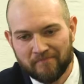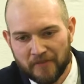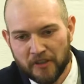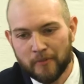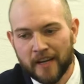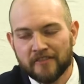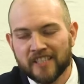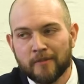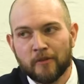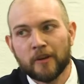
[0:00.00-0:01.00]
You may have
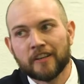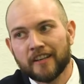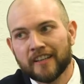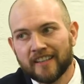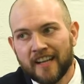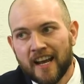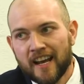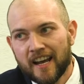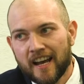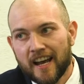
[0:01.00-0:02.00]
seen me working at
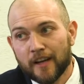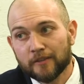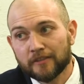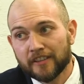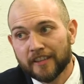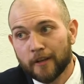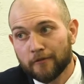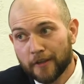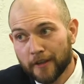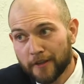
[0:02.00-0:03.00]
Al's Discount Photo